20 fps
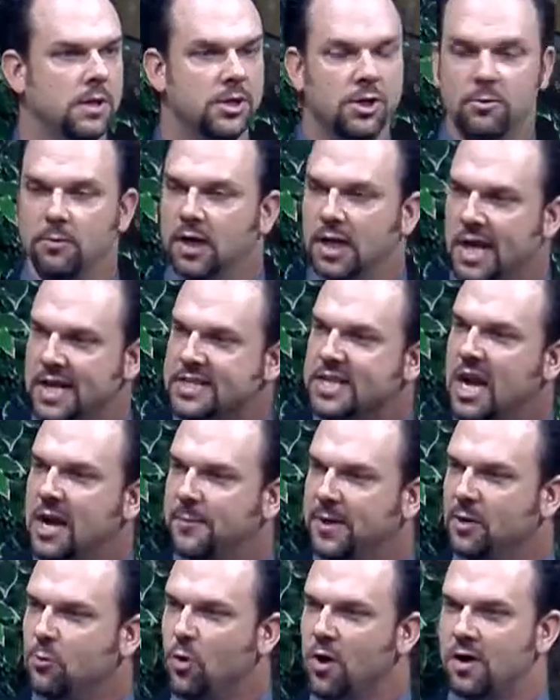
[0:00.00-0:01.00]
You realize how
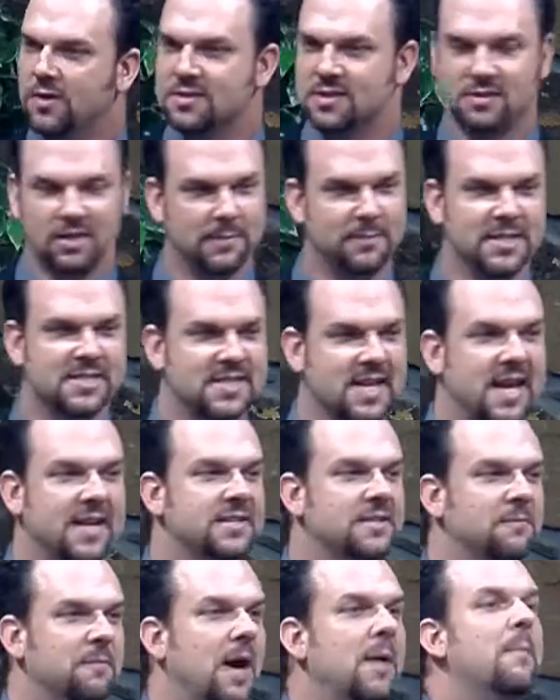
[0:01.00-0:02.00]
many words? Let me
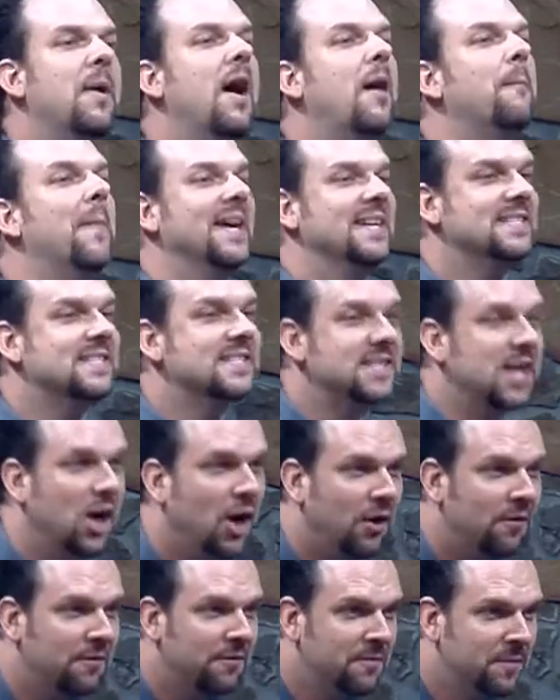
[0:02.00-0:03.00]
say about
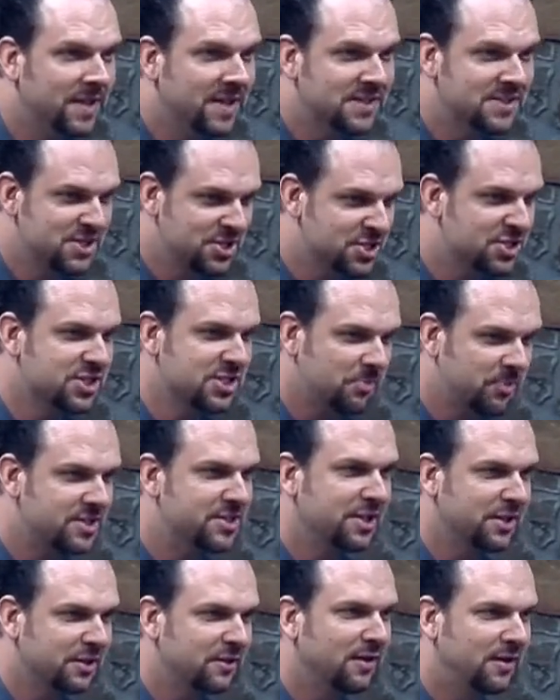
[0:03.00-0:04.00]
myself because this is a
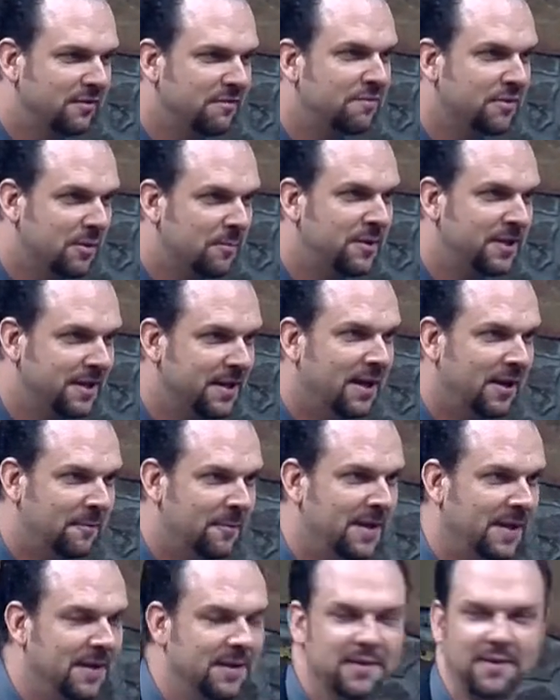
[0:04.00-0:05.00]
particular infirmity on
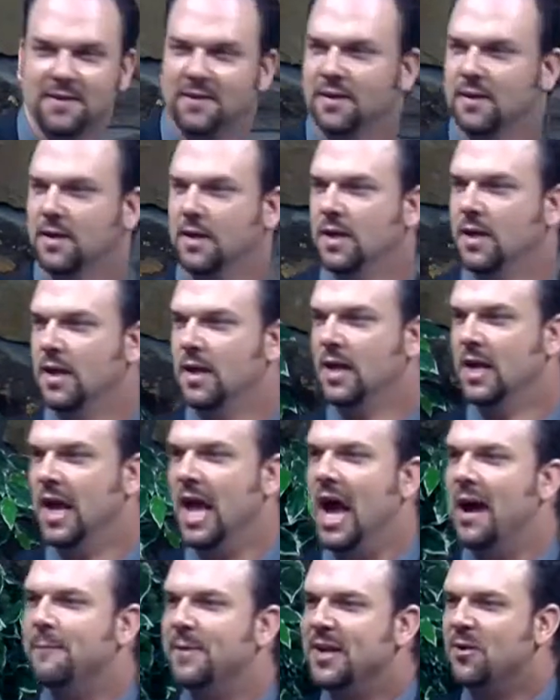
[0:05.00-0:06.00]
me.
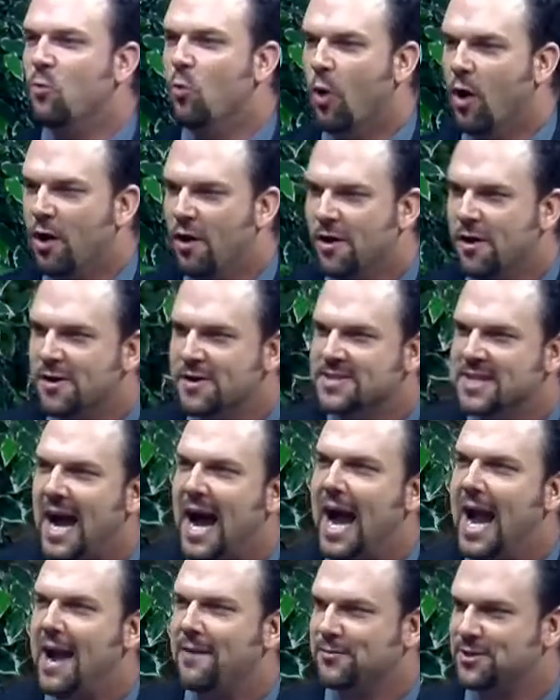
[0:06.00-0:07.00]
How many words
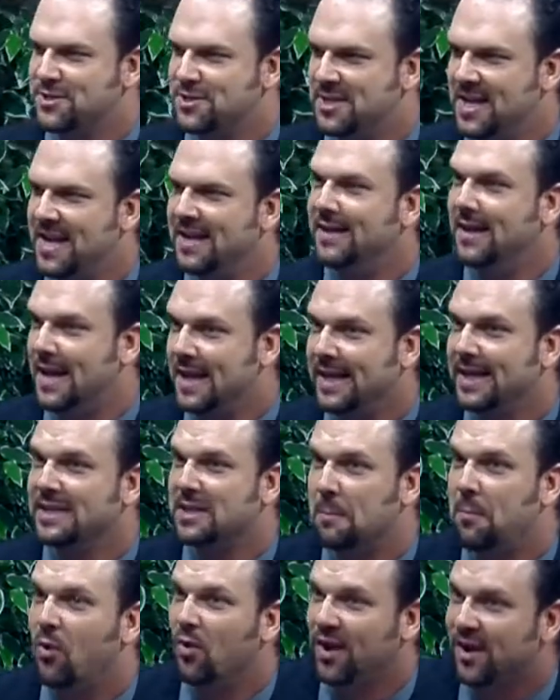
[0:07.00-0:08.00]
I have to say to like get
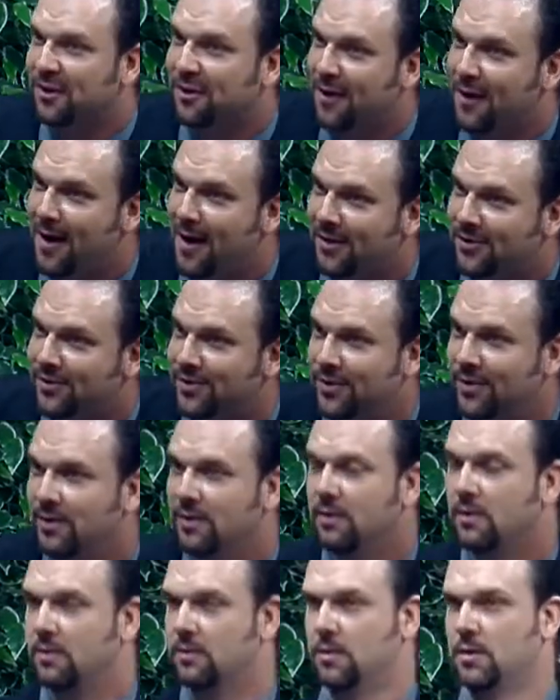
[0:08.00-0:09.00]
the point across?
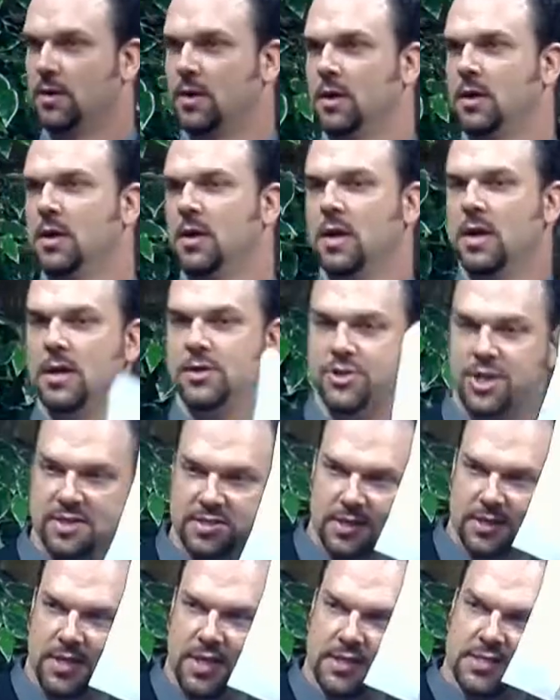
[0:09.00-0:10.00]

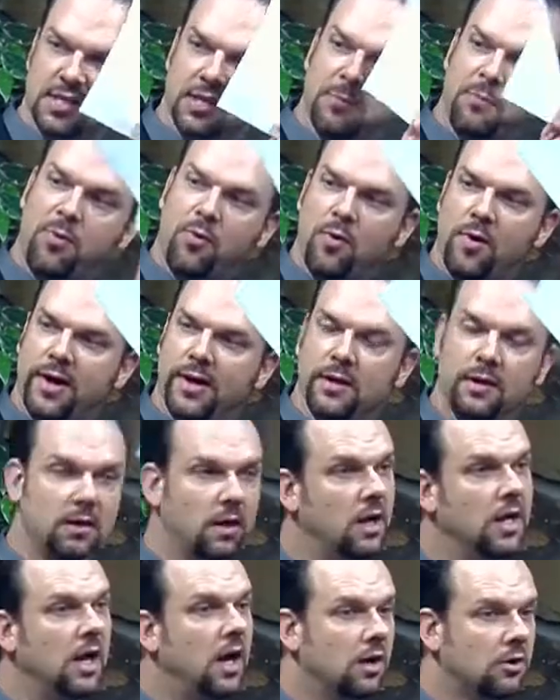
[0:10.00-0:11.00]
Jesus gets at a point,
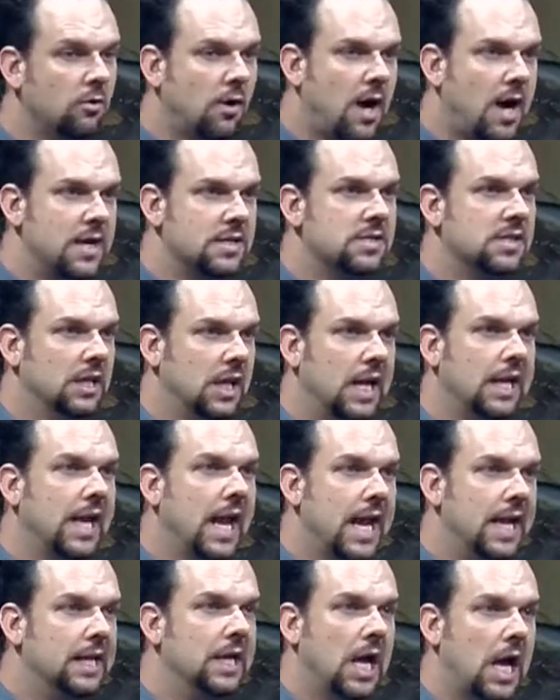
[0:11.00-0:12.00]
across in like
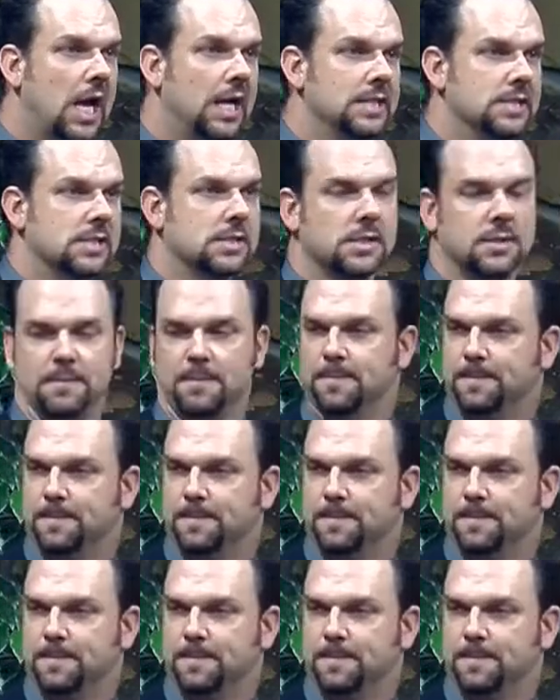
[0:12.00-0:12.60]
eight lines.